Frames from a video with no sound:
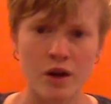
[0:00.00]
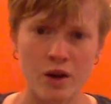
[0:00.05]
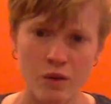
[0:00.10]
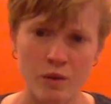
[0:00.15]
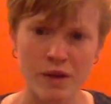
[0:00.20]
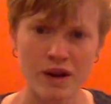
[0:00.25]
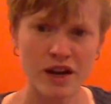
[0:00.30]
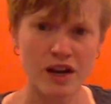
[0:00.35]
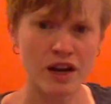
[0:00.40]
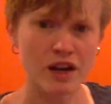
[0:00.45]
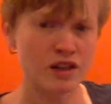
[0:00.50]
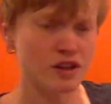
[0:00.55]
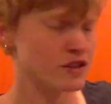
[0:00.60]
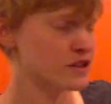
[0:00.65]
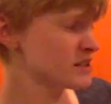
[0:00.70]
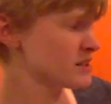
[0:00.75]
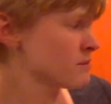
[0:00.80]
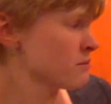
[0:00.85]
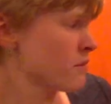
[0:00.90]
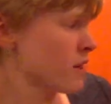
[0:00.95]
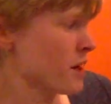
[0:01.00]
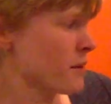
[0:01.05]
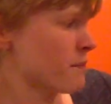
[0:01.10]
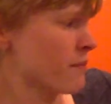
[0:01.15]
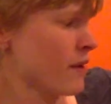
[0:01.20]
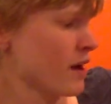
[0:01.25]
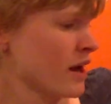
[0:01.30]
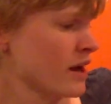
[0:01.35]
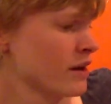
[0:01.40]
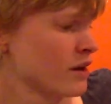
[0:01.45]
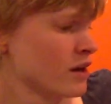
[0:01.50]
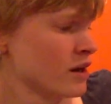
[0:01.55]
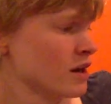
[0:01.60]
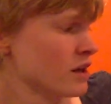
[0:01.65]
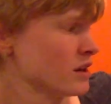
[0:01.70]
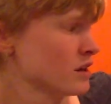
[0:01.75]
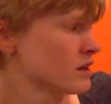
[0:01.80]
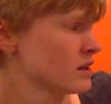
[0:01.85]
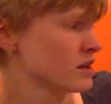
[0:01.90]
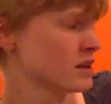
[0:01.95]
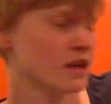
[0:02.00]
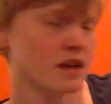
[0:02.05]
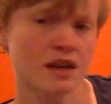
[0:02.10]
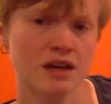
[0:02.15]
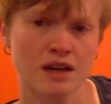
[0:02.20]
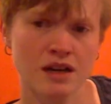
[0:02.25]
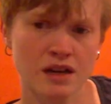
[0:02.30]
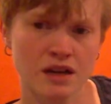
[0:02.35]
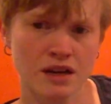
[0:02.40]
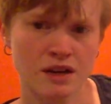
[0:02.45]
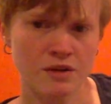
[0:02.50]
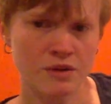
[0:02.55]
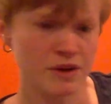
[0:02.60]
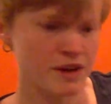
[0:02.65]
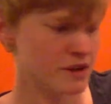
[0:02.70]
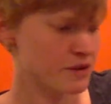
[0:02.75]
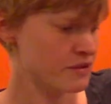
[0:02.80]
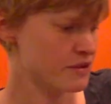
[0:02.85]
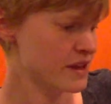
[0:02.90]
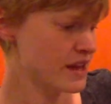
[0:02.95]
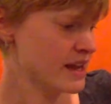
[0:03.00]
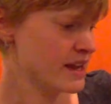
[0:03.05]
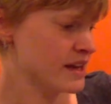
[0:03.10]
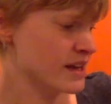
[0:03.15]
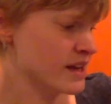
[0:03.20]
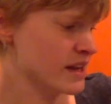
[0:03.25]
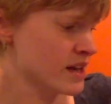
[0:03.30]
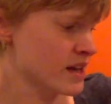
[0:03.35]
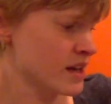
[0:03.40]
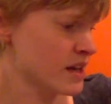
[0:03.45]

What color is a mud puddle? What do you think?